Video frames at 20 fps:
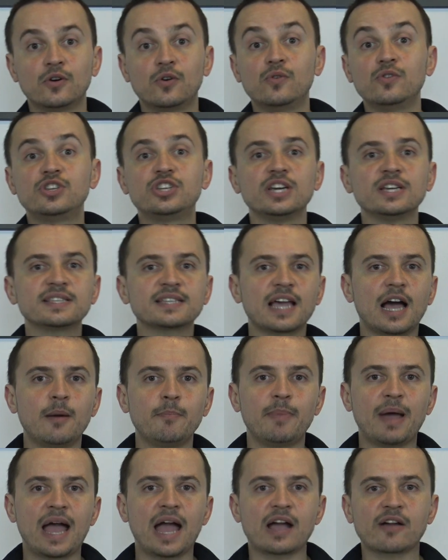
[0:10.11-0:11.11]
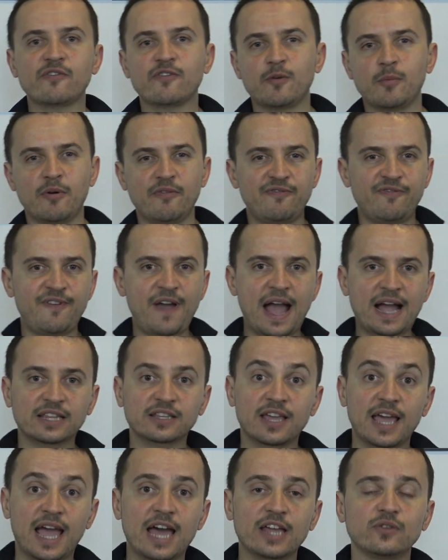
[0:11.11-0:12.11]
who just got back from a
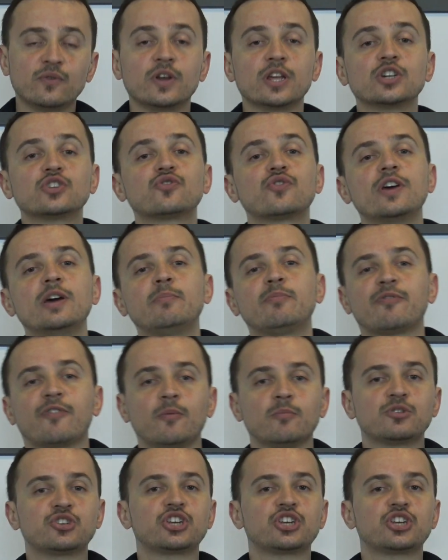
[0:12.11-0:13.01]
fact-gathering trip from